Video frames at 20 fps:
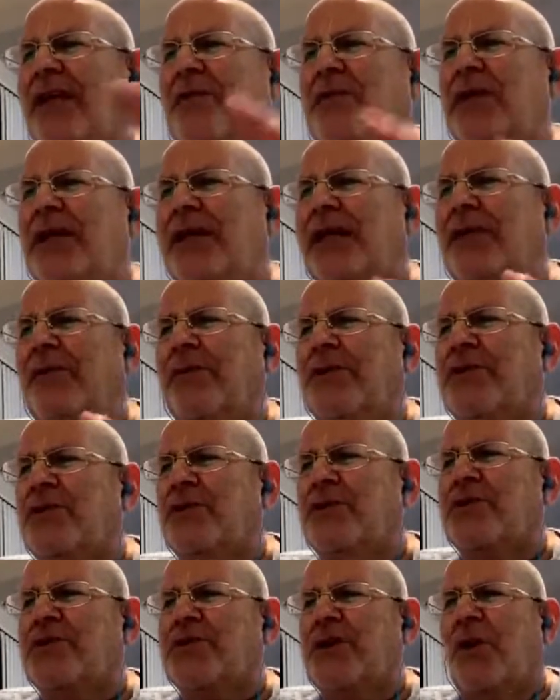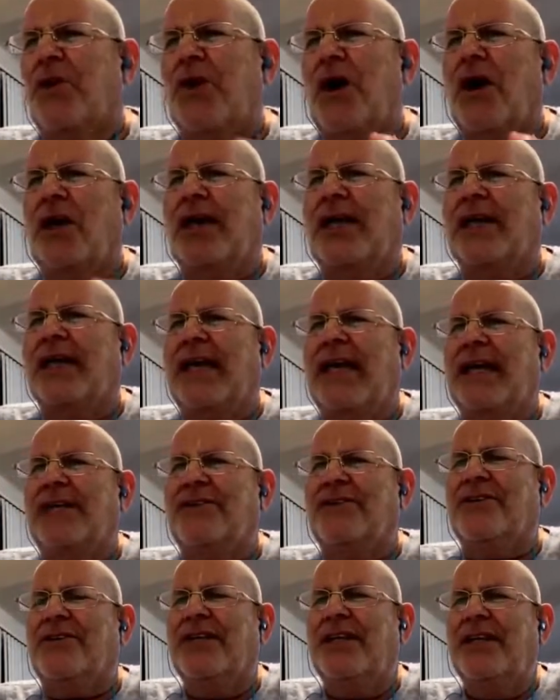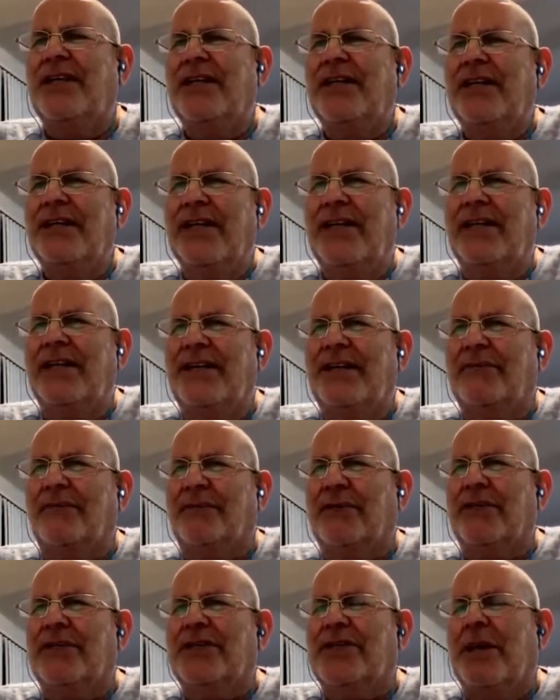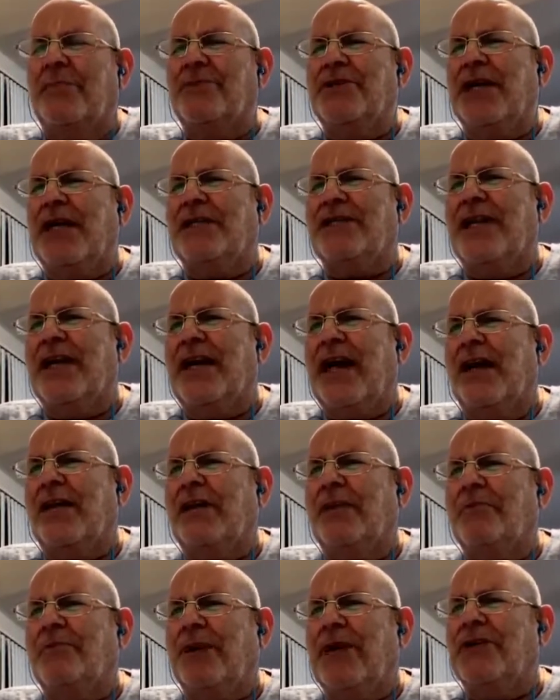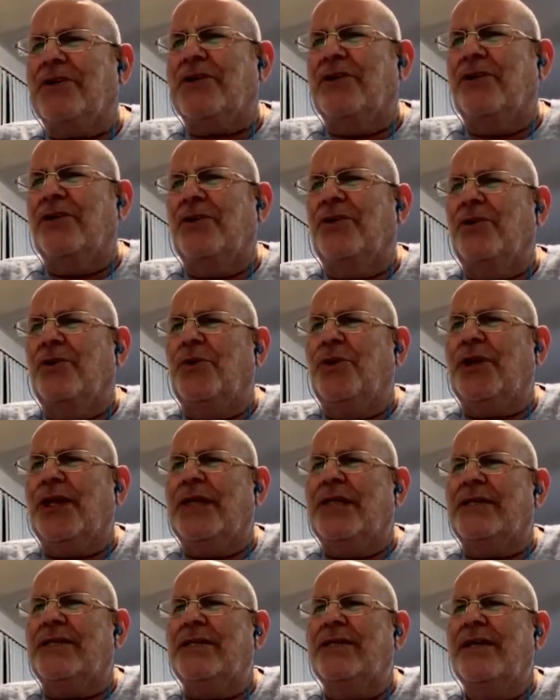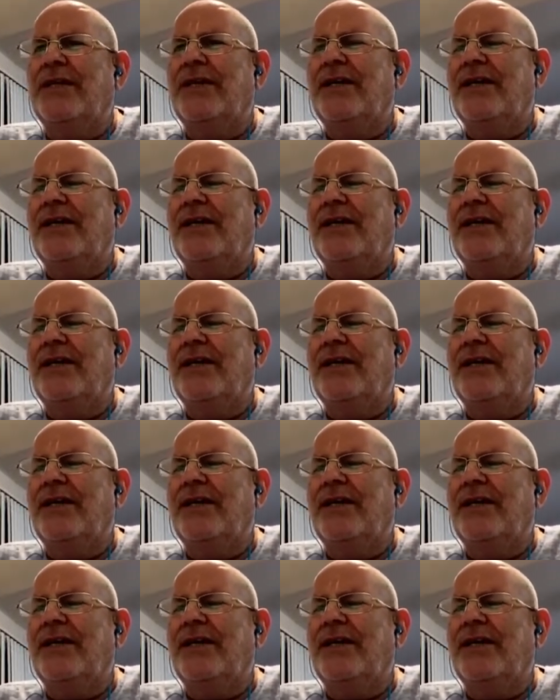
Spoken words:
and willing, which were so long engaged in different subjects and occupational duties,